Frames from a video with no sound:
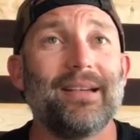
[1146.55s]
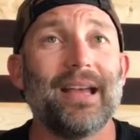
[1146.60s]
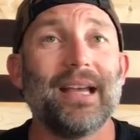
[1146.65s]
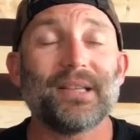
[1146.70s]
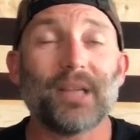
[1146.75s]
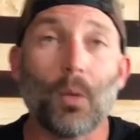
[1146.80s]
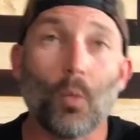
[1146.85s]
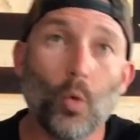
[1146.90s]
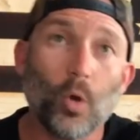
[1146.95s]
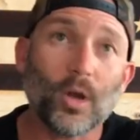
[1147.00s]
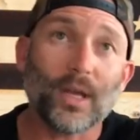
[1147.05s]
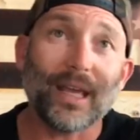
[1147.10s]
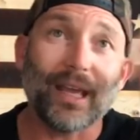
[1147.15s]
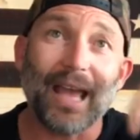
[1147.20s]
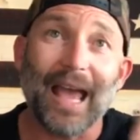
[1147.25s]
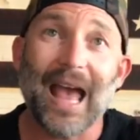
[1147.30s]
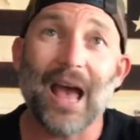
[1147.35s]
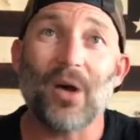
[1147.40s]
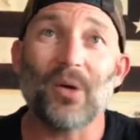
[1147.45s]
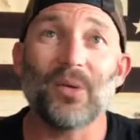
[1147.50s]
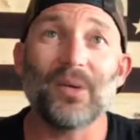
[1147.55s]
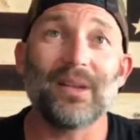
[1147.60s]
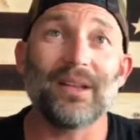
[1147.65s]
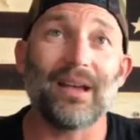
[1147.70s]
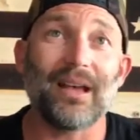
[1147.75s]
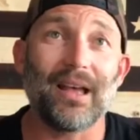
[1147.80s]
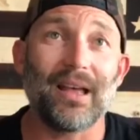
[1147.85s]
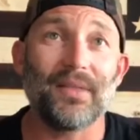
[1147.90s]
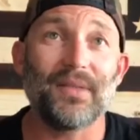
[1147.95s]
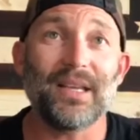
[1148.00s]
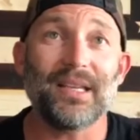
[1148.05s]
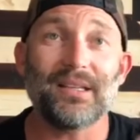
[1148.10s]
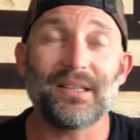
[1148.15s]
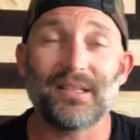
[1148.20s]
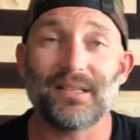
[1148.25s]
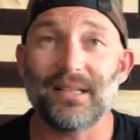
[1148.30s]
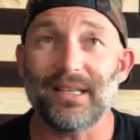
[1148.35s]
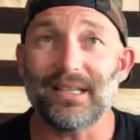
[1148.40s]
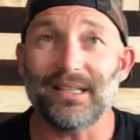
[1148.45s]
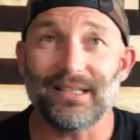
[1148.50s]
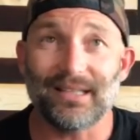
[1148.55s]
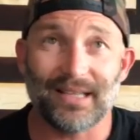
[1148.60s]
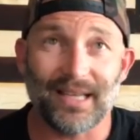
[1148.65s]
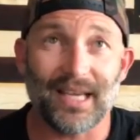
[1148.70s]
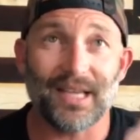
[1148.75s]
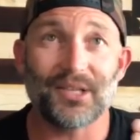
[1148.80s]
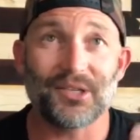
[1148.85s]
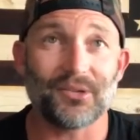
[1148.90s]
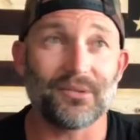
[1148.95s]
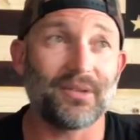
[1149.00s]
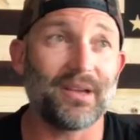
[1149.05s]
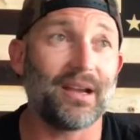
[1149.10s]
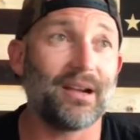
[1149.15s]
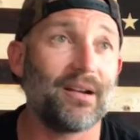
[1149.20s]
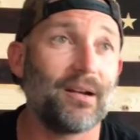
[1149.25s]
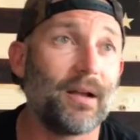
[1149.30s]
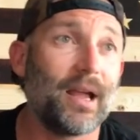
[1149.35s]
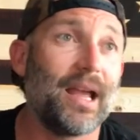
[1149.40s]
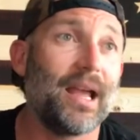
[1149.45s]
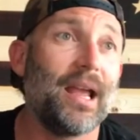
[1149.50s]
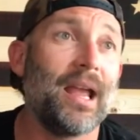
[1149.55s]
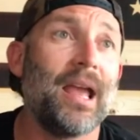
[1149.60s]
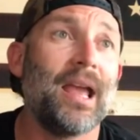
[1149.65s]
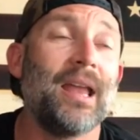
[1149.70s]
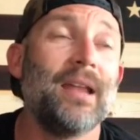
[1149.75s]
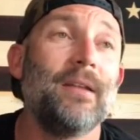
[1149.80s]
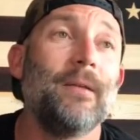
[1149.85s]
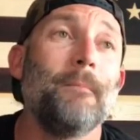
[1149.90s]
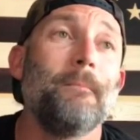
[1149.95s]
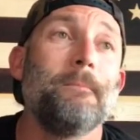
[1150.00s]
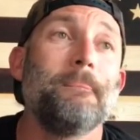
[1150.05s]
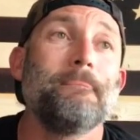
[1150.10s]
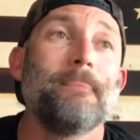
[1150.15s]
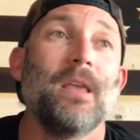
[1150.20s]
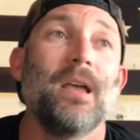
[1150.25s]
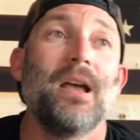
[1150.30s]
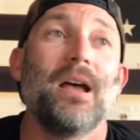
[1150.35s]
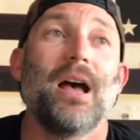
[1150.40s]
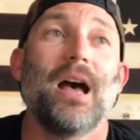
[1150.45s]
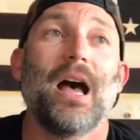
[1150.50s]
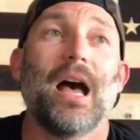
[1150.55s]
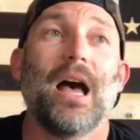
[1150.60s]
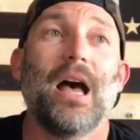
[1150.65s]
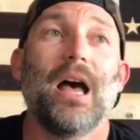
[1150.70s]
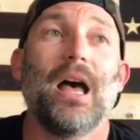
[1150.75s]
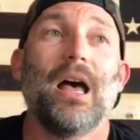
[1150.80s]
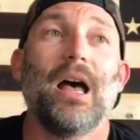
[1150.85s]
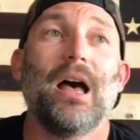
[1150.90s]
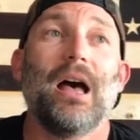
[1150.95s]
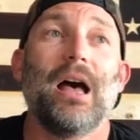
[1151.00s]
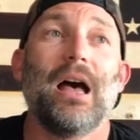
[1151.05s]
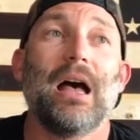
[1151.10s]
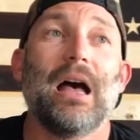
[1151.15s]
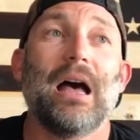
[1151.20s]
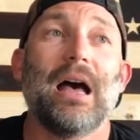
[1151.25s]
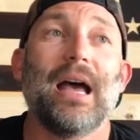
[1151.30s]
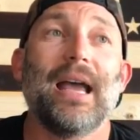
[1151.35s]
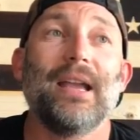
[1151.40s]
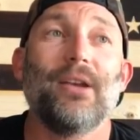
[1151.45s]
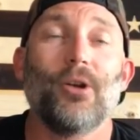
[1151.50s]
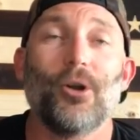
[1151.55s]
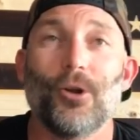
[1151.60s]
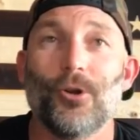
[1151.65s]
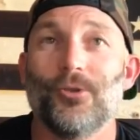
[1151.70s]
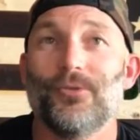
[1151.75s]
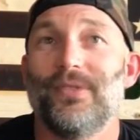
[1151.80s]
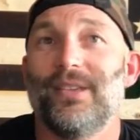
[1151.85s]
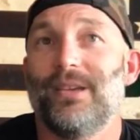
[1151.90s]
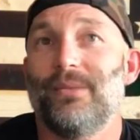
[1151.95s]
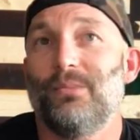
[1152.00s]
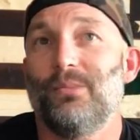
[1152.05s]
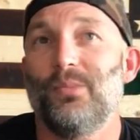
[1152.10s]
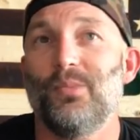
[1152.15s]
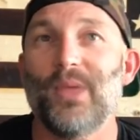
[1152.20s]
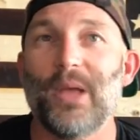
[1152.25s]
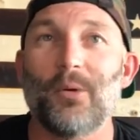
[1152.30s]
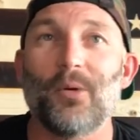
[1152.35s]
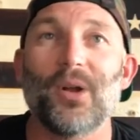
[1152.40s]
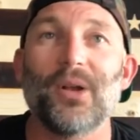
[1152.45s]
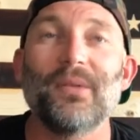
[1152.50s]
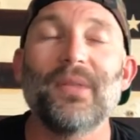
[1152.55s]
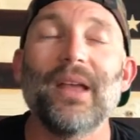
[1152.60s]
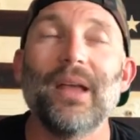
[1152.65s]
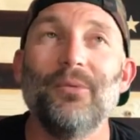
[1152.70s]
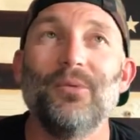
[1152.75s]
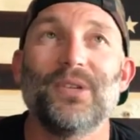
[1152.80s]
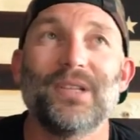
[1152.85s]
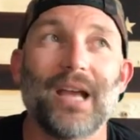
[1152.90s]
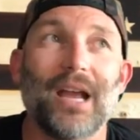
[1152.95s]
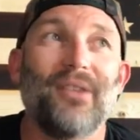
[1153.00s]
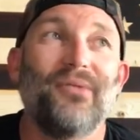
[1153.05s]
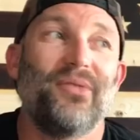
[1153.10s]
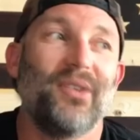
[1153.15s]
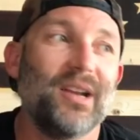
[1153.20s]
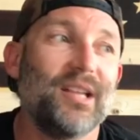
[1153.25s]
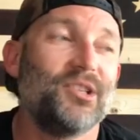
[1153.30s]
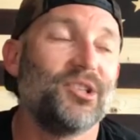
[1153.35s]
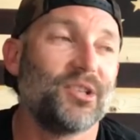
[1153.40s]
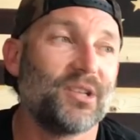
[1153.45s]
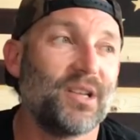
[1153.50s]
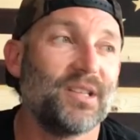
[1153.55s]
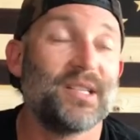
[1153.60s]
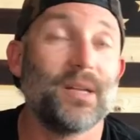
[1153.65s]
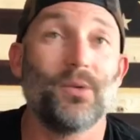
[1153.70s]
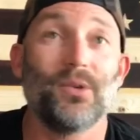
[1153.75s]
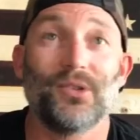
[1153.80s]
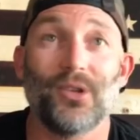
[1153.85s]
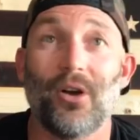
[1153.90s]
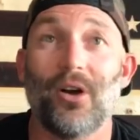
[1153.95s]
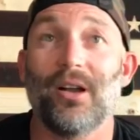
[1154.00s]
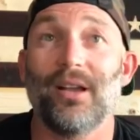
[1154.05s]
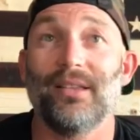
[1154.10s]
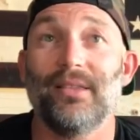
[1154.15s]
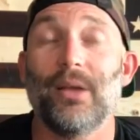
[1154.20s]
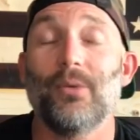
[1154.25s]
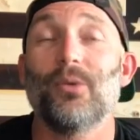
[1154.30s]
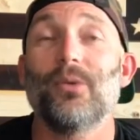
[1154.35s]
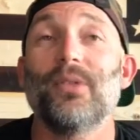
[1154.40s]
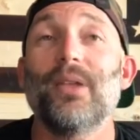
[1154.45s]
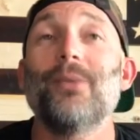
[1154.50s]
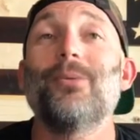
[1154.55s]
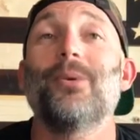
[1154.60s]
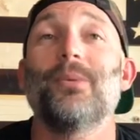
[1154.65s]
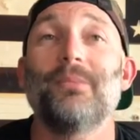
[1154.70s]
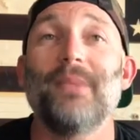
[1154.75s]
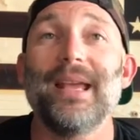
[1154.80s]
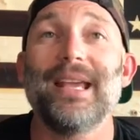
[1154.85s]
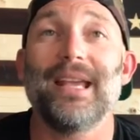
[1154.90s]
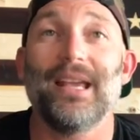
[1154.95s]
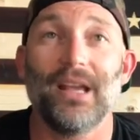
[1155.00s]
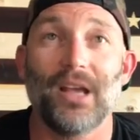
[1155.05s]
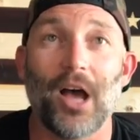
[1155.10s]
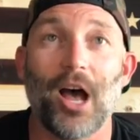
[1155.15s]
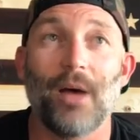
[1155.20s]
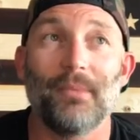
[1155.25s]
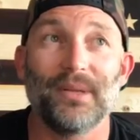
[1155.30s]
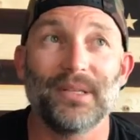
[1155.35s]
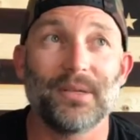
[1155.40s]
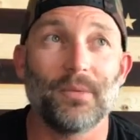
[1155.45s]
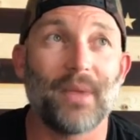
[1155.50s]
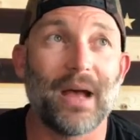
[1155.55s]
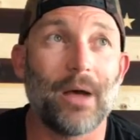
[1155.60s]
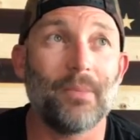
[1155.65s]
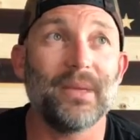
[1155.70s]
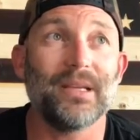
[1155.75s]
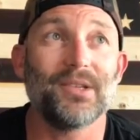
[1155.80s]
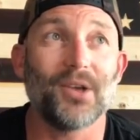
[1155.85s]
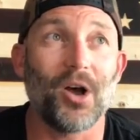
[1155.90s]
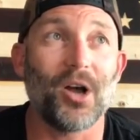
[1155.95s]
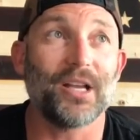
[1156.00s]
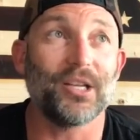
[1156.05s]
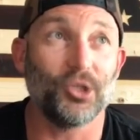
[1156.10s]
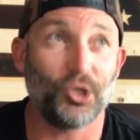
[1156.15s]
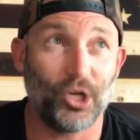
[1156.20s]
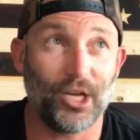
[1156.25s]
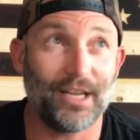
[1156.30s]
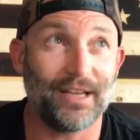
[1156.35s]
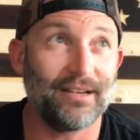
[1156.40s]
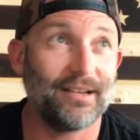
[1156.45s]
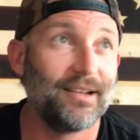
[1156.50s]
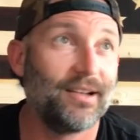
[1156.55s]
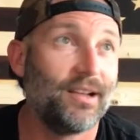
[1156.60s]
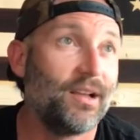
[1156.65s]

I'm working out, these kids are there, and I heard them. It was kind of funny just because they were making comments about me, talking shit,